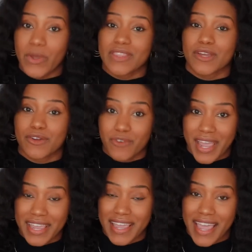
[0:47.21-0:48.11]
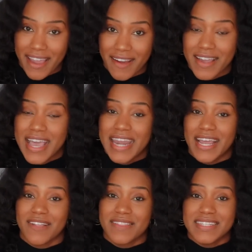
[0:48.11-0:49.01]
with gray hair.
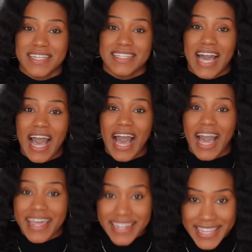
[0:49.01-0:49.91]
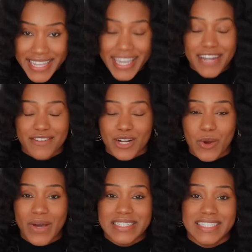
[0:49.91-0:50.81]
Now, this is a highly
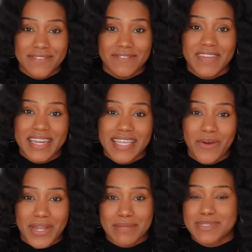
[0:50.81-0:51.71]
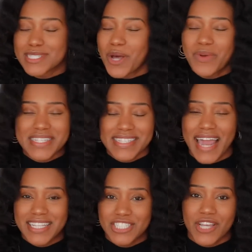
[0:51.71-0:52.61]
requested video and I'm so
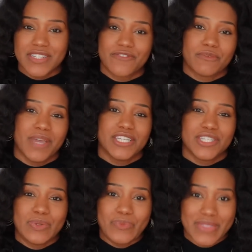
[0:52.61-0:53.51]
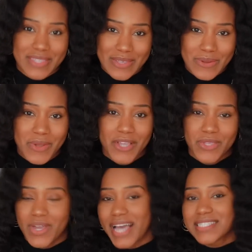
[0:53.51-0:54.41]
excited to share this information with you.
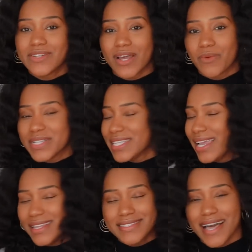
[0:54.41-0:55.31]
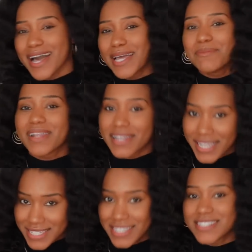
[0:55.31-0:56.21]
You guys know I don't waste any time.
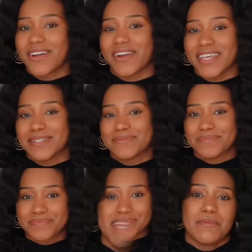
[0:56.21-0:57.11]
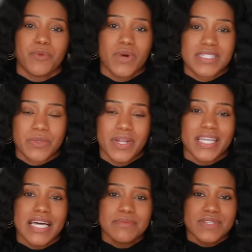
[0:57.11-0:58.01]
Let's get started. Okay, number one, so when
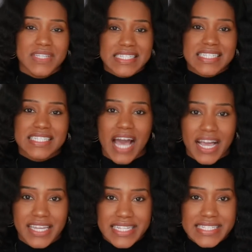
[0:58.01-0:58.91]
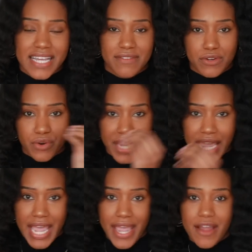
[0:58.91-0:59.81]
it comes to the science of gray
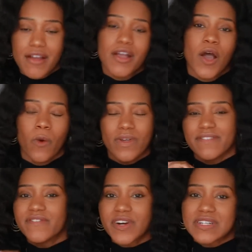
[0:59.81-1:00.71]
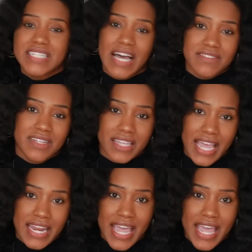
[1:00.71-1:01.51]
hair, we first have to look at